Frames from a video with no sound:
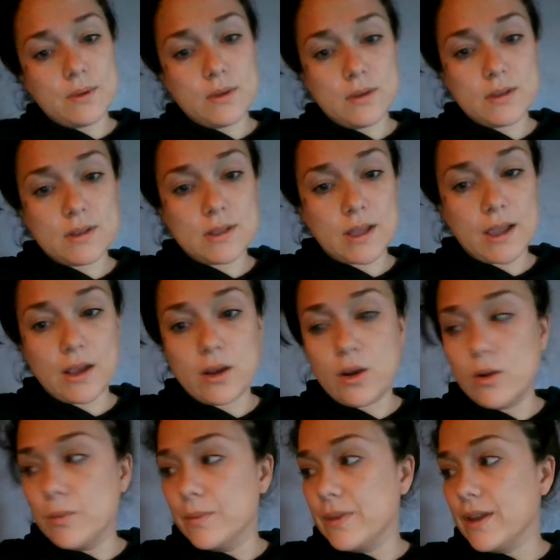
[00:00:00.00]

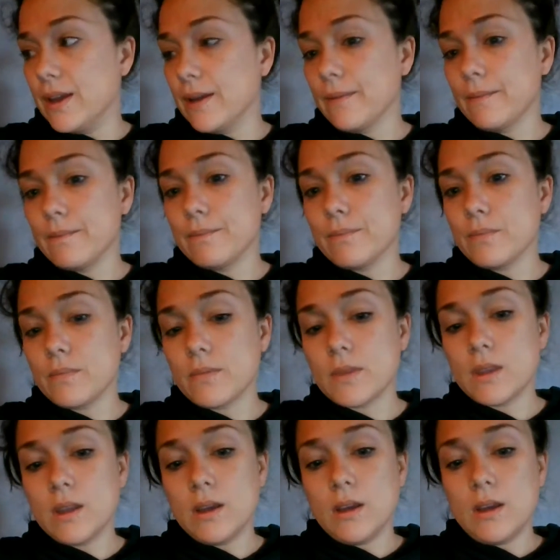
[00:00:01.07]
stay-at-home thing,
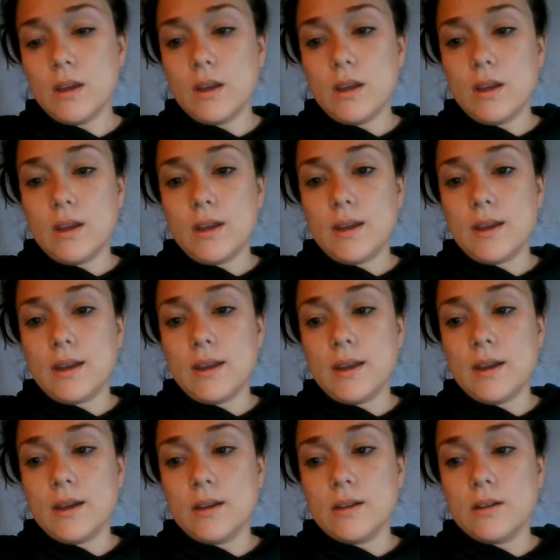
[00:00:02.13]

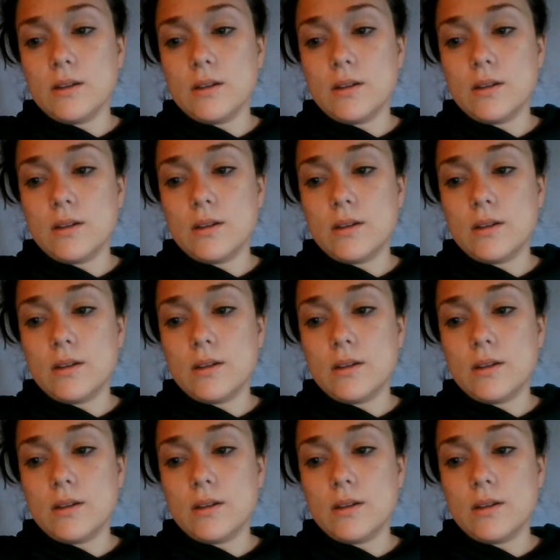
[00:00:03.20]
and